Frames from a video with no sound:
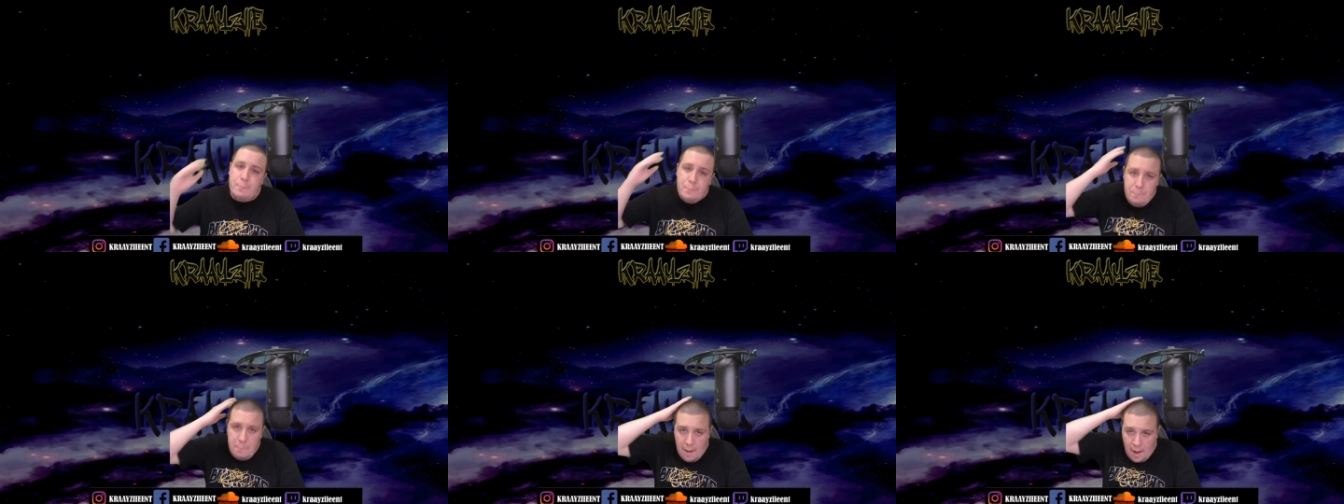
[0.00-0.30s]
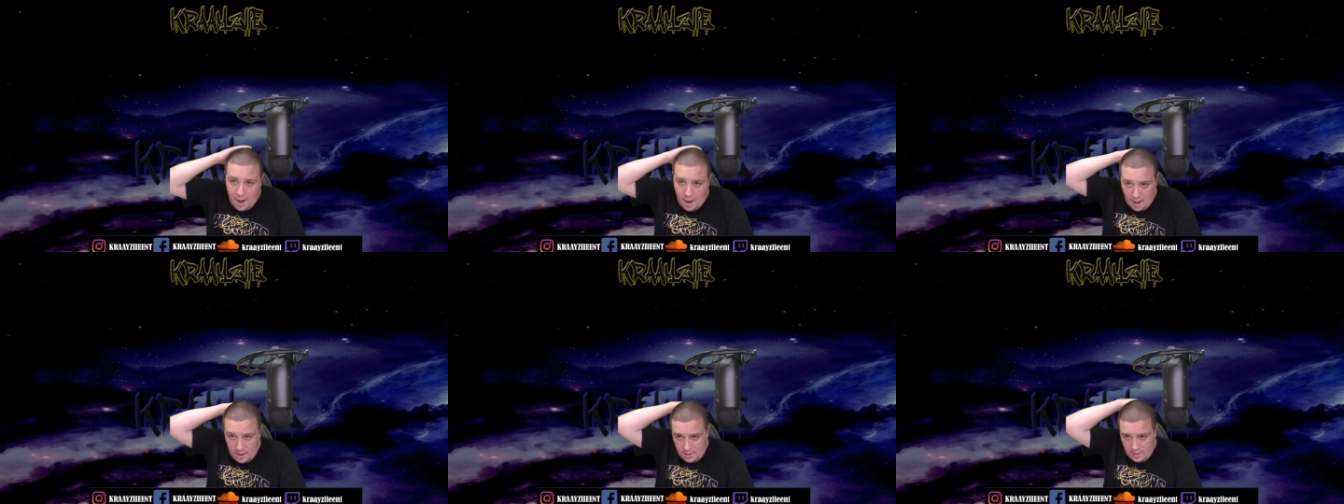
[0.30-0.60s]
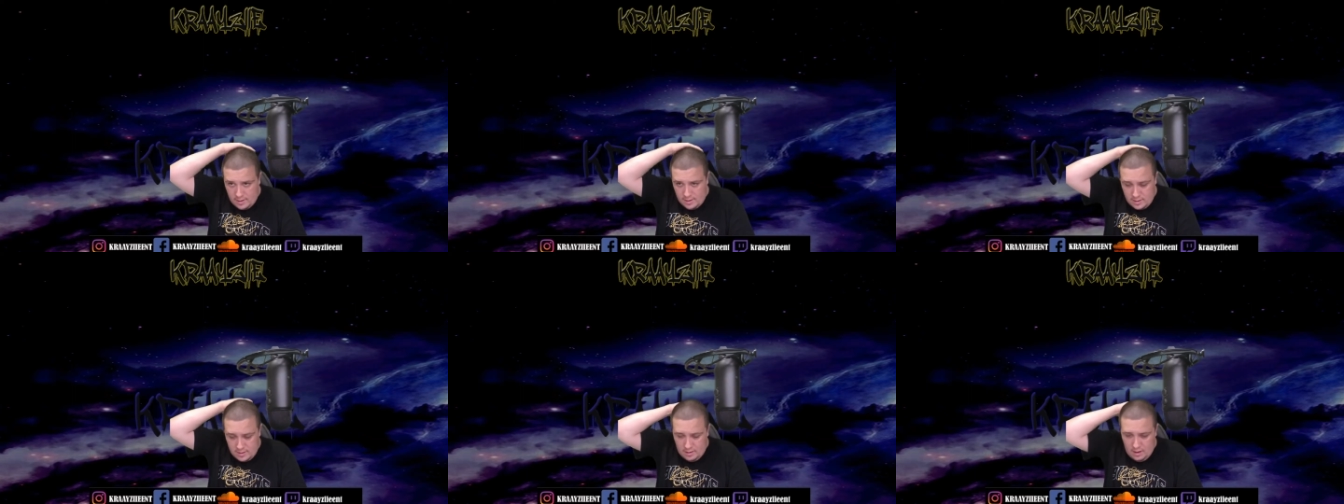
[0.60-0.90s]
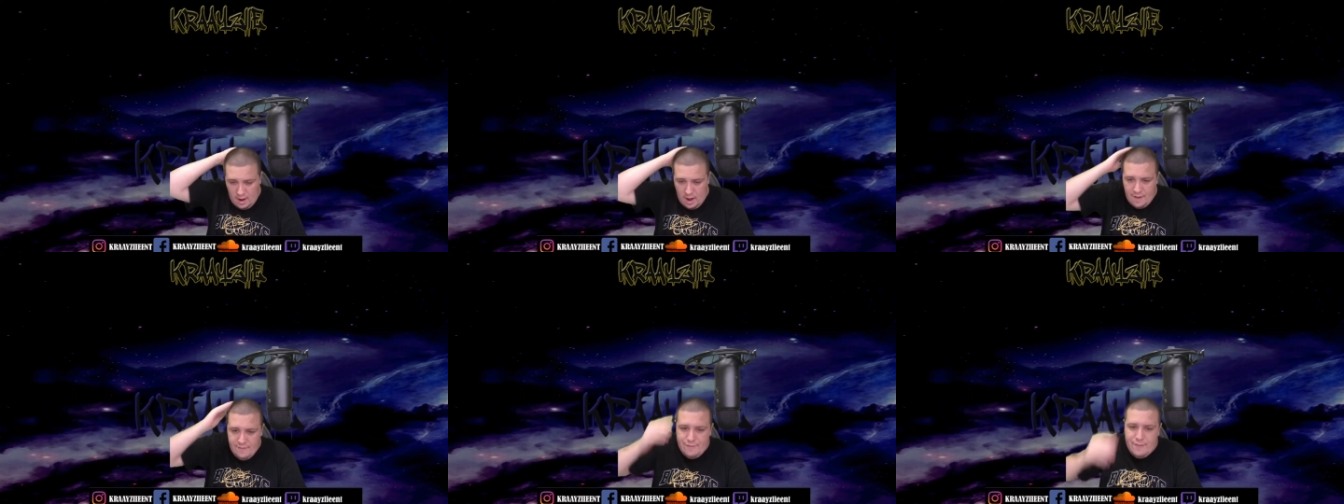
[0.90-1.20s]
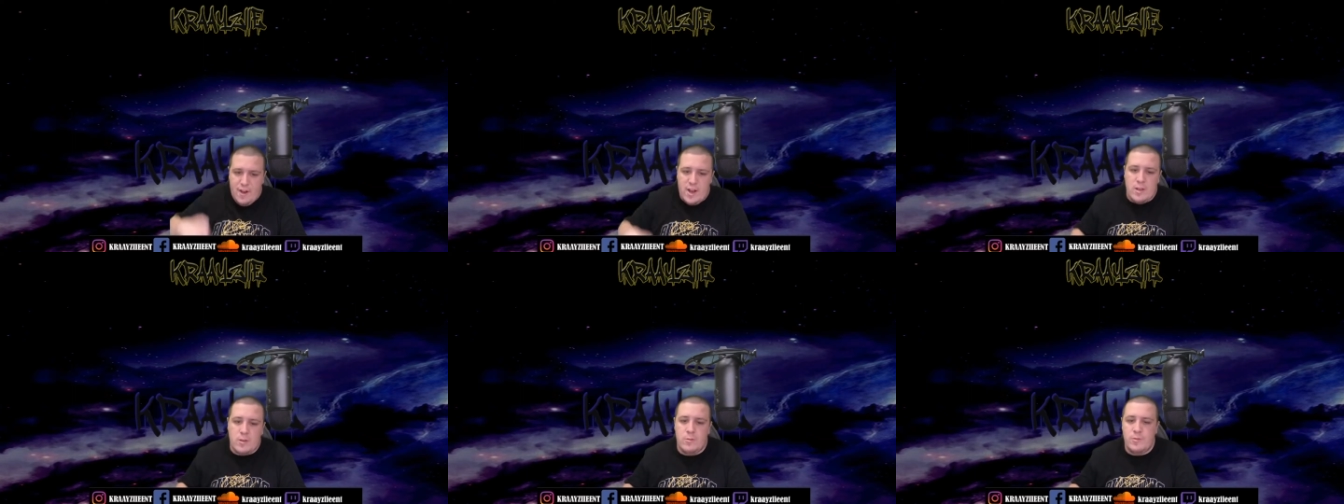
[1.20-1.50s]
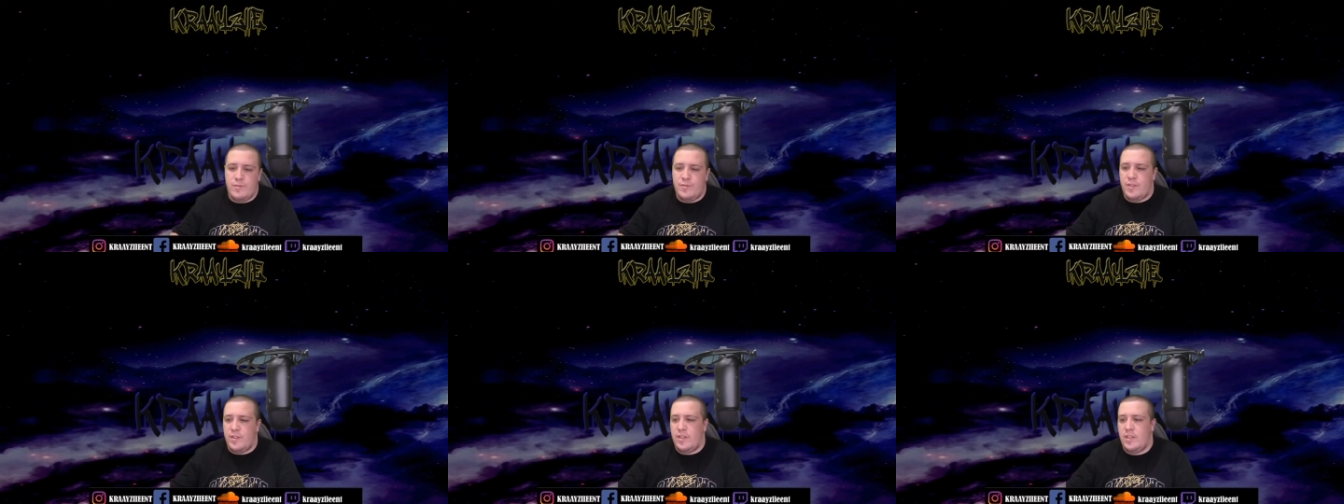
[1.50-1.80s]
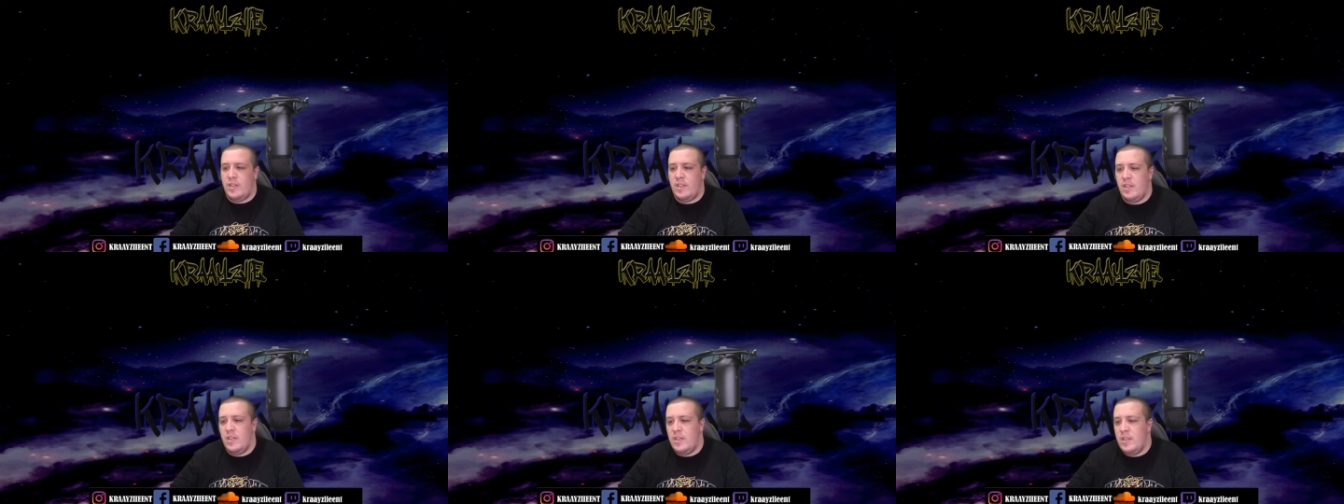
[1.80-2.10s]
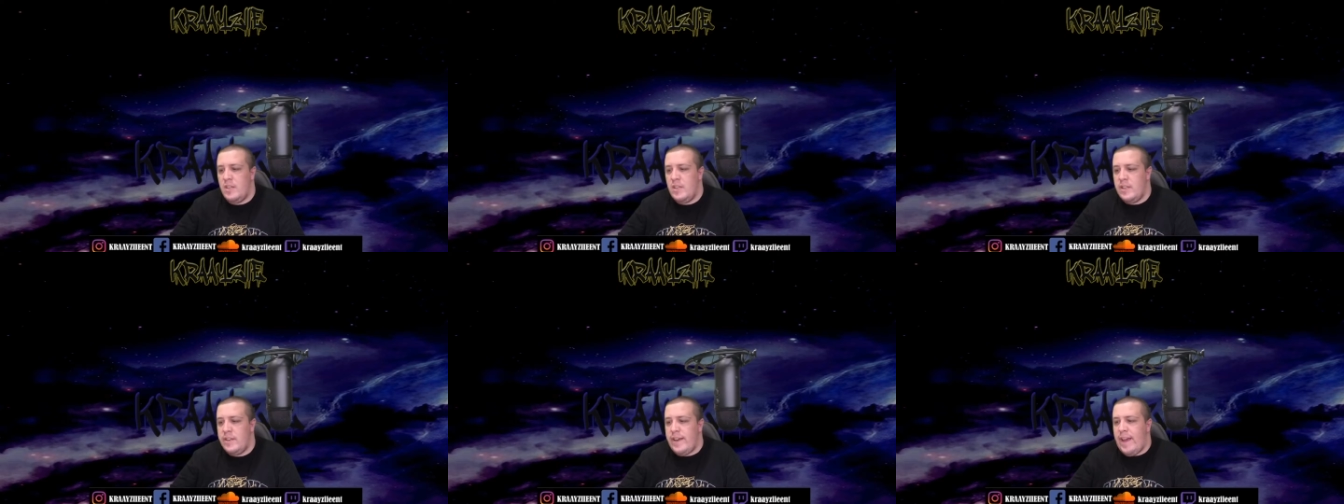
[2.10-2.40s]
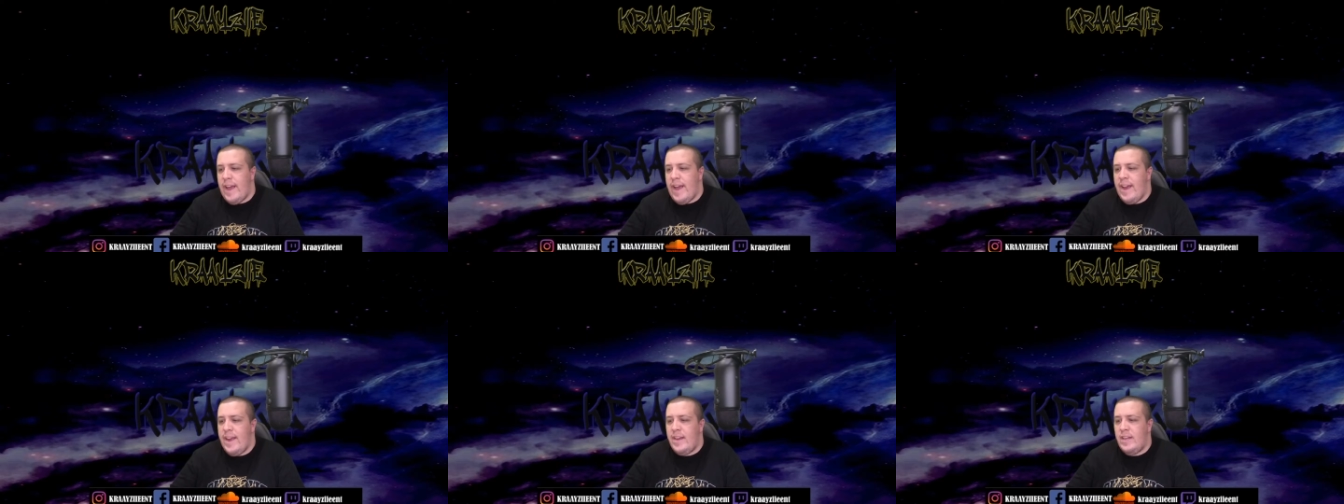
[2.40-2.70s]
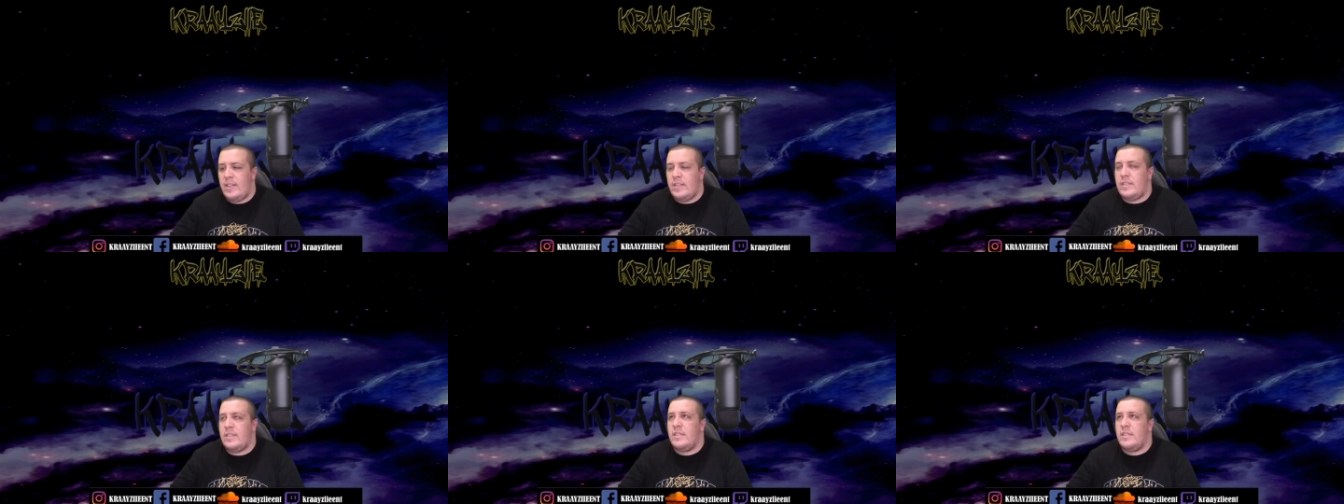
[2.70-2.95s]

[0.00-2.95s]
but I fuck with it. And